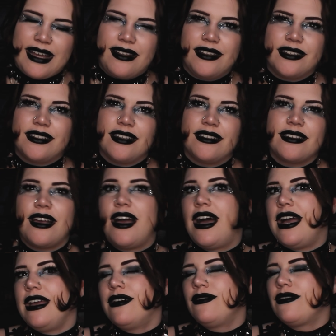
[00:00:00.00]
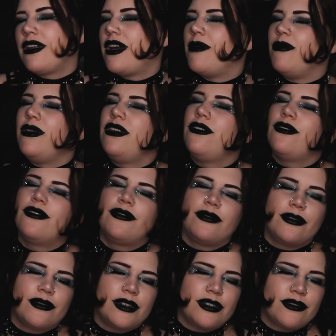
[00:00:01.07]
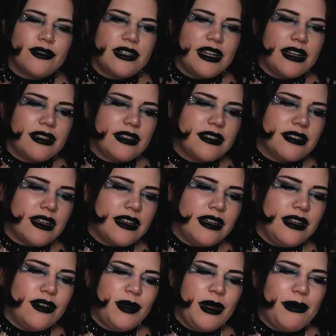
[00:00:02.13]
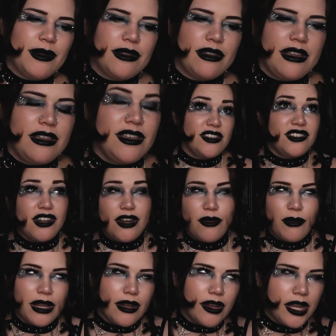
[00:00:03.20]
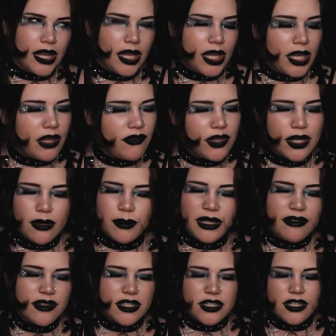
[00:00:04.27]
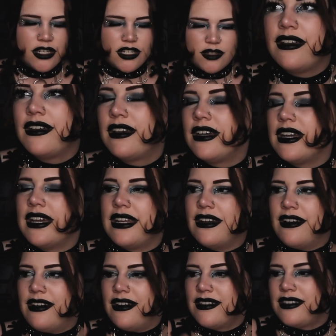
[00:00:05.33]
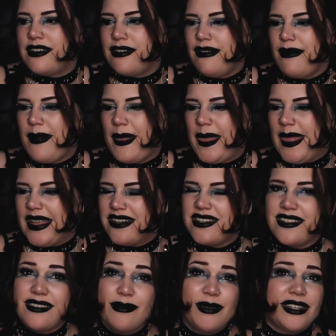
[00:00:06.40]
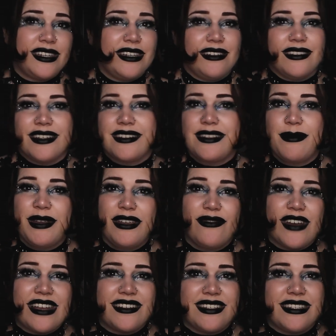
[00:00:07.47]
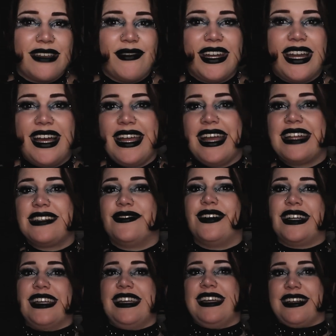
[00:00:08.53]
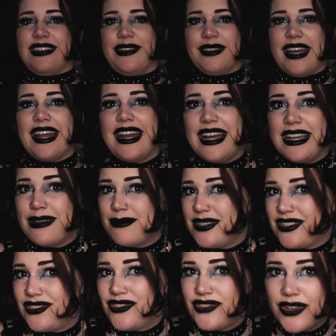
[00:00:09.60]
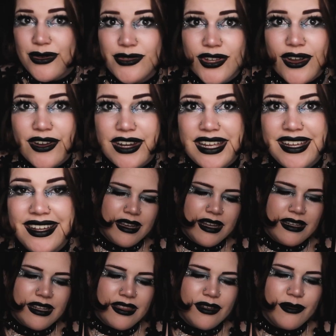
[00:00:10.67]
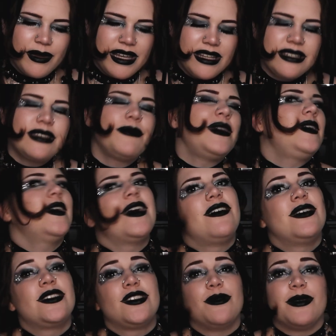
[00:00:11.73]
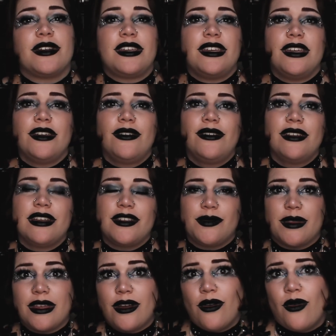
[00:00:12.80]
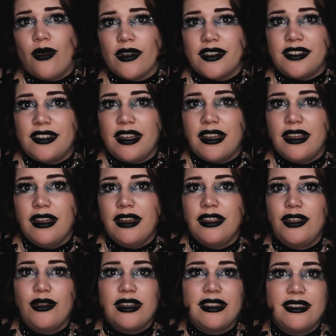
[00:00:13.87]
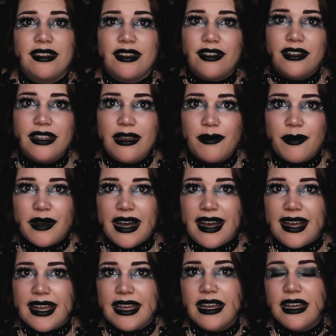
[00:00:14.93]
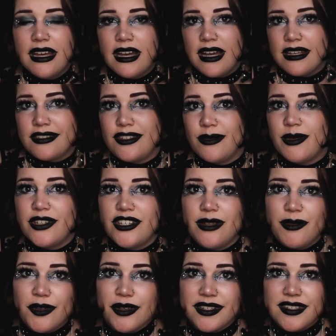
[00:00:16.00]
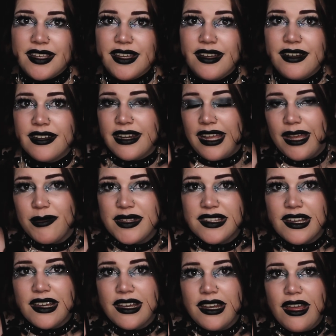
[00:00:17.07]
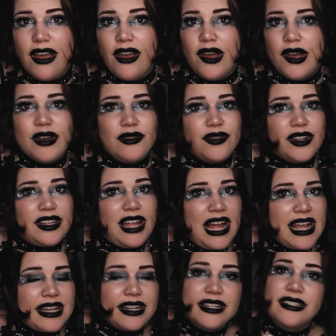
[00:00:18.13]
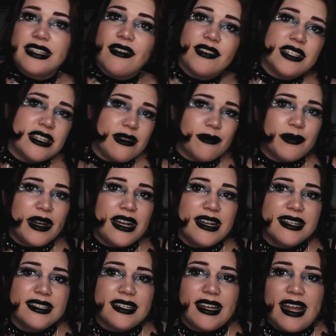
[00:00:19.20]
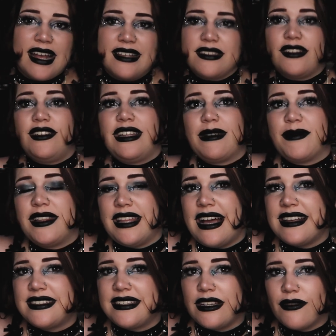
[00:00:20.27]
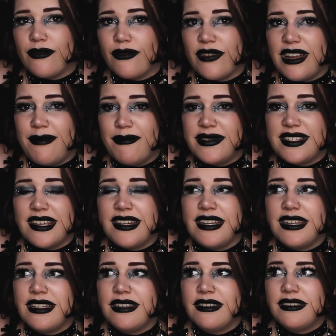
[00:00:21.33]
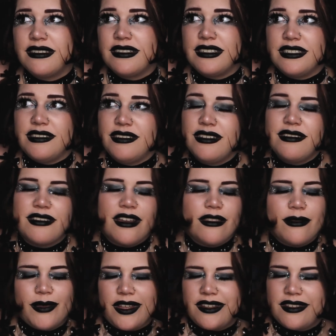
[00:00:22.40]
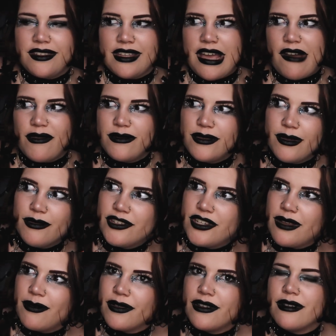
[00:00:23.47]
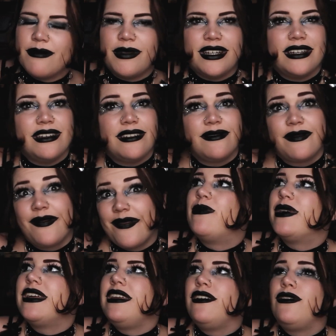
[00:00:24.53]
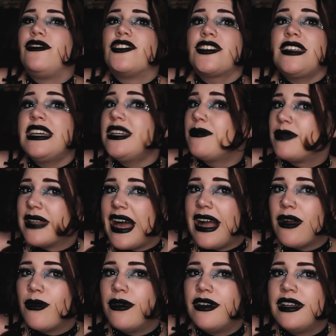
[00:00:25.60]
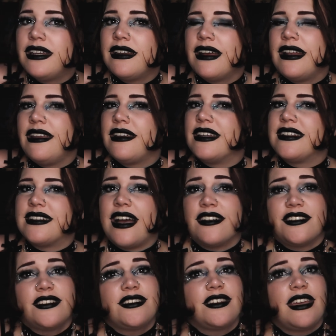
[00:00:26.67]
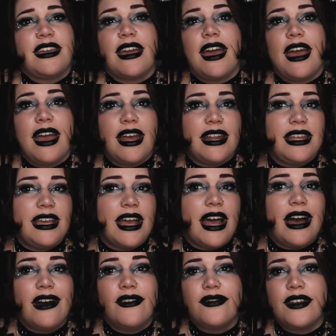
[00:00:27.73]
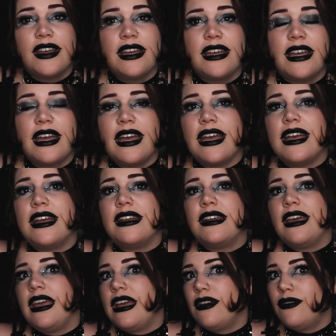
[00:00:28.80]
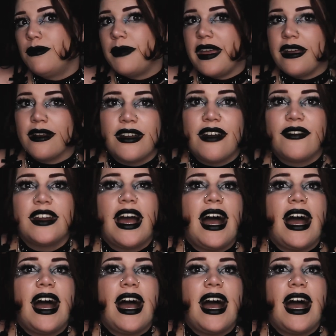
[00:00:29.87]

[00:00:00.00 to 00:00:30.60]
necklaces. I own a beautiful rosary necklace, and I people are like, you shouldn't wear it if you don't believe in the church. And also, they're just super cute. They're super cute fashion statement. I had to fucking include that. I am so sorry. Another way to make your outfit super cute is with a corset. You can literally buy a super cheap corset on Amazon for like 17 bucks, and it has little like plastic ribs in it. I know there's other places that have them super cheaper, but you just get a black one and you can attach it to like any outfit and it'll make your outfit.